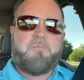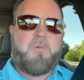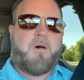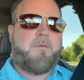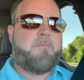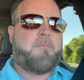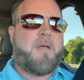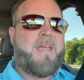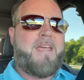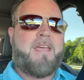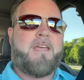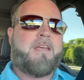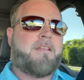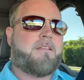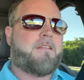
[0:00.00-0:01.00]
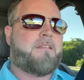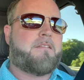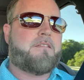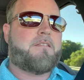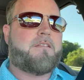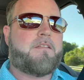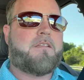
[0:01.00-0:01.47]
But
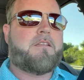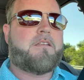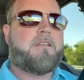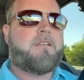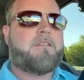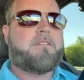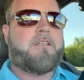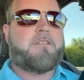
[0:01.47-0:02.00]
man,